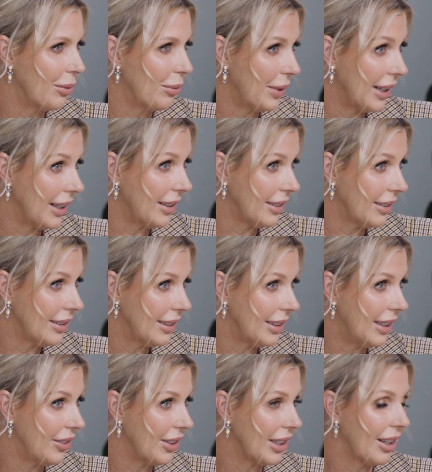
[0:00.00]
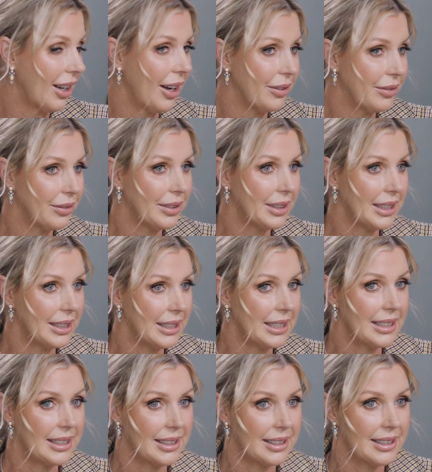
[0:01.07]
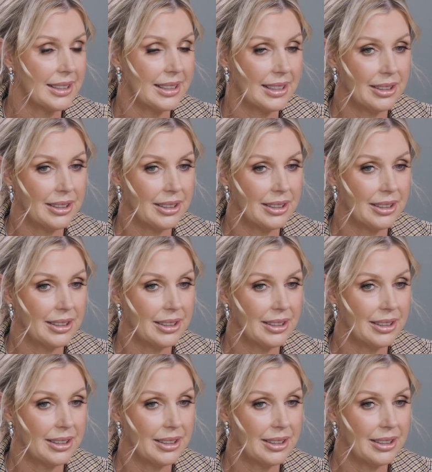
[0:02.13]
well and that life is,